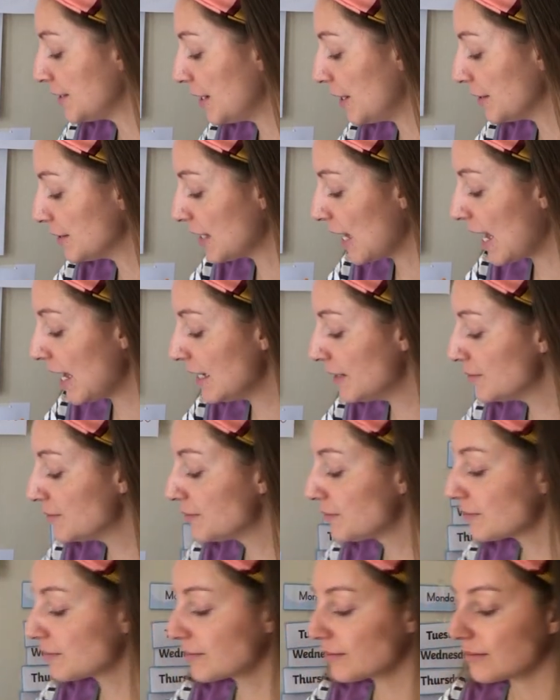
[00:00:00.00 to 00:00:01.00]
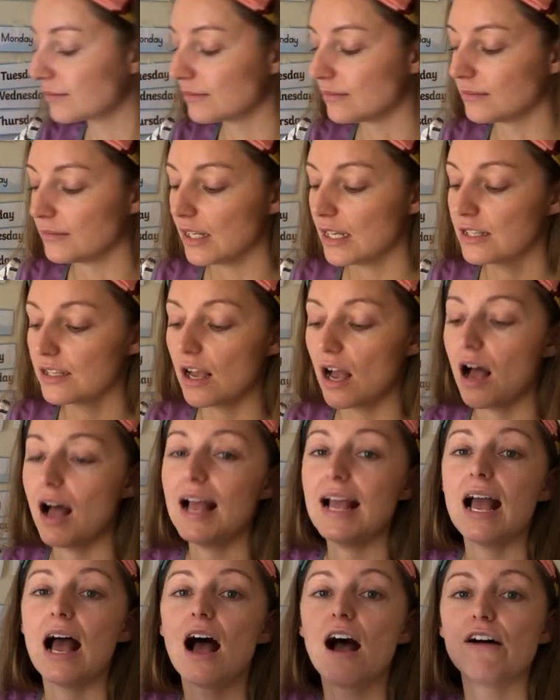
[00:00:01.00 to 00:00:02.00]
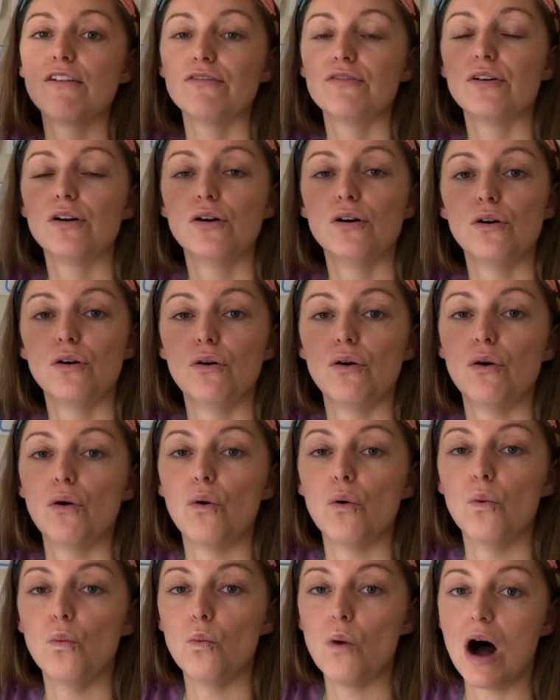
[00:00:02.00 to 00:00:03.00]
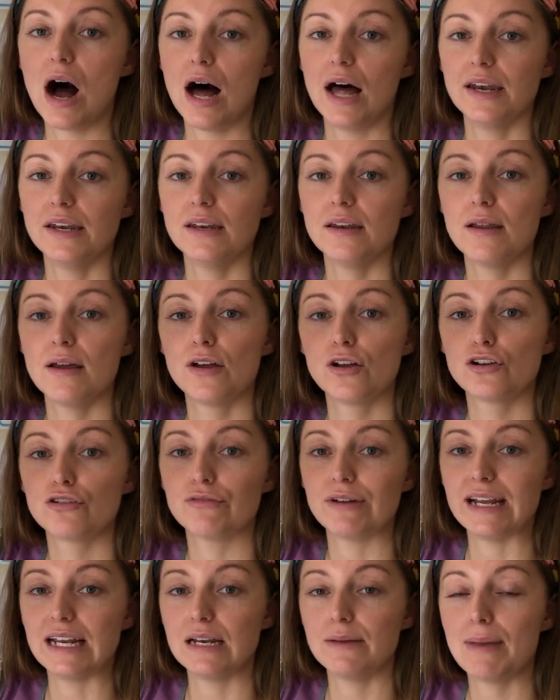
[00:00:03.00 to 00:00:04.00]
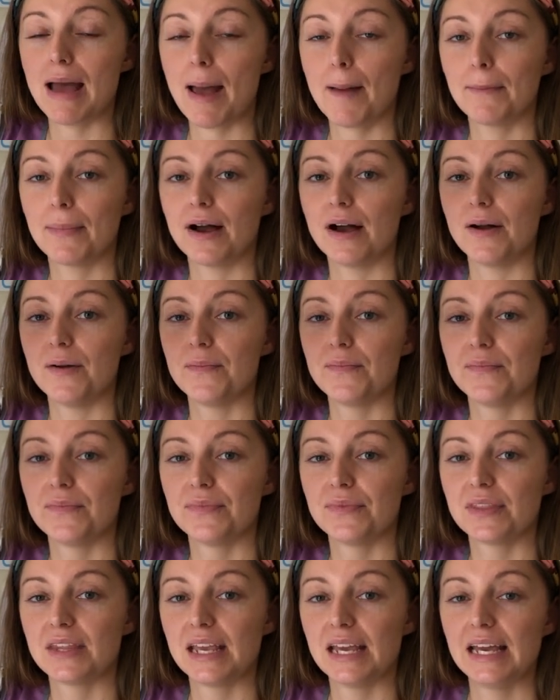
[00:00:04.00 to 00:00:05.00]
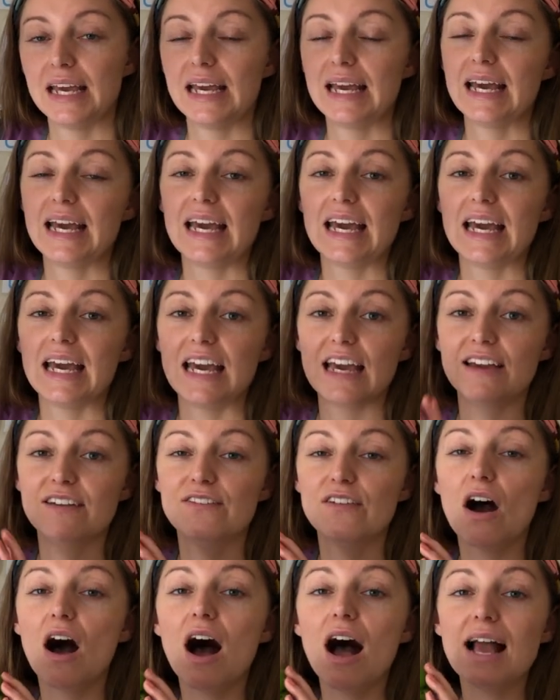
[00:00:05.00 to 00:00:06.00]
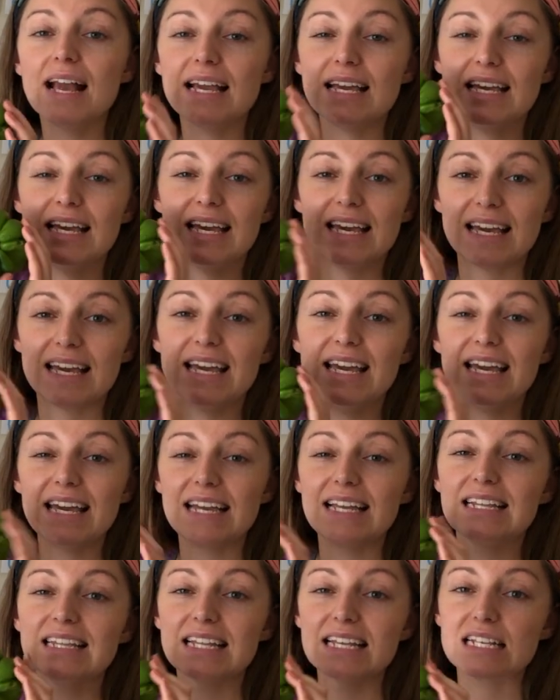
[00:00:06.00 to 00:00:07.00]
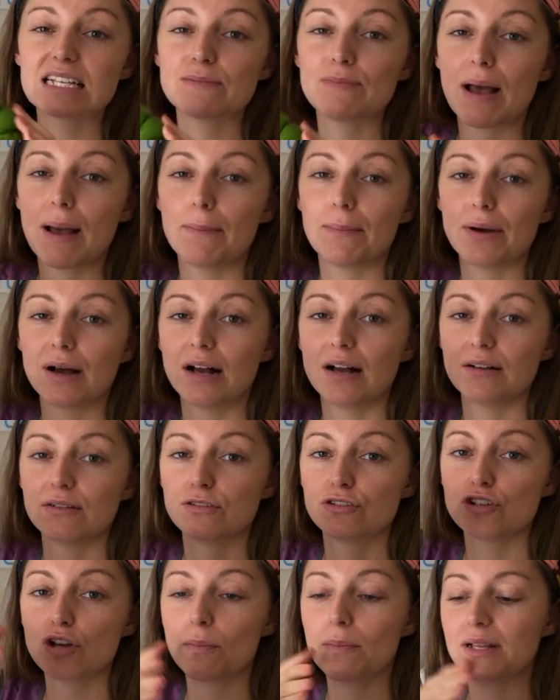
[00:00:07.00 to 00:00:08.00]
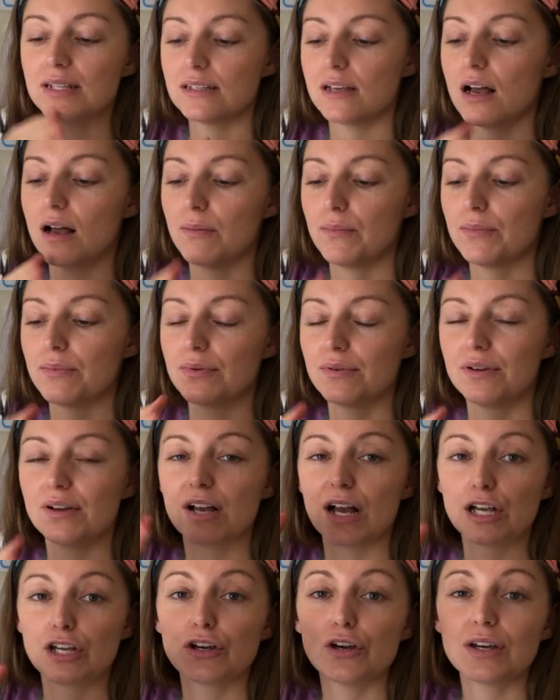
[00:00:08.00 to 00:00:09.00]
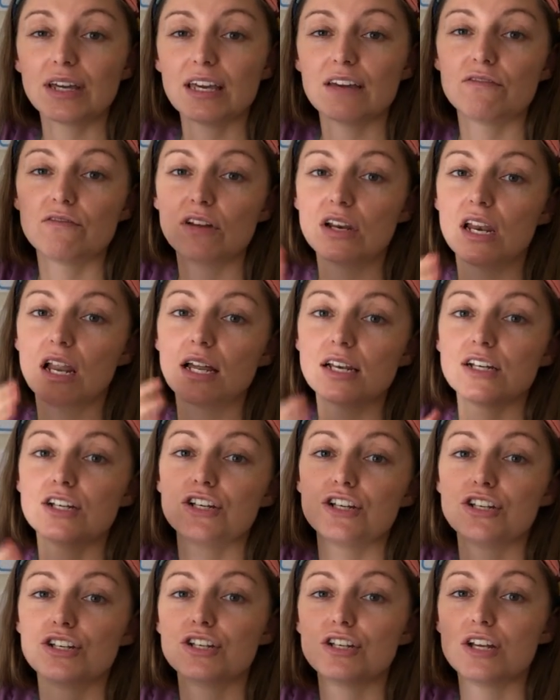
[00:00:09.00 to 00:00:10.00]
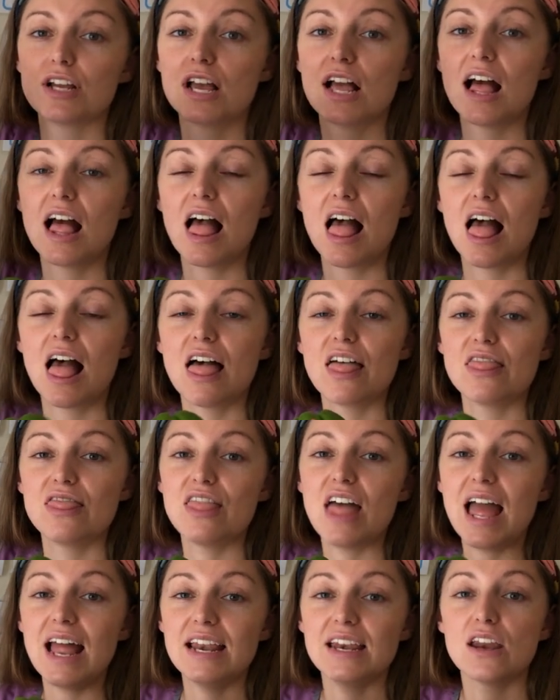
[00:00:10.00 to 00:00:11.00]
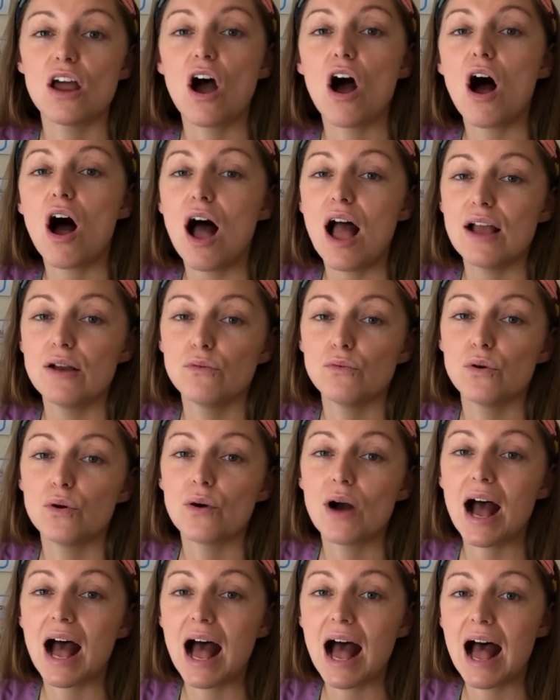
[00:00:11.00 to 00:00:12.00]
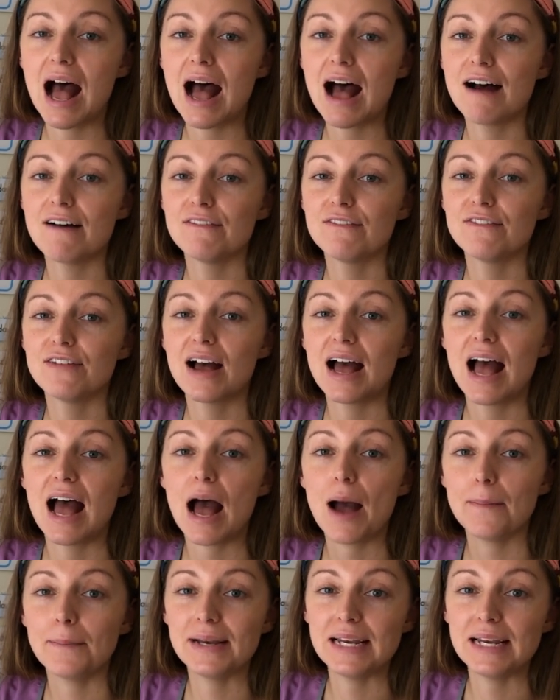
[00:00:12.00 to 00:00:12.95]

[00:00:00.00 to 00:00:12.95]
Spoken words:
Okay, so I have one green pepper. If I eat this pepper, chop it up and cook it for lunch, then I will have how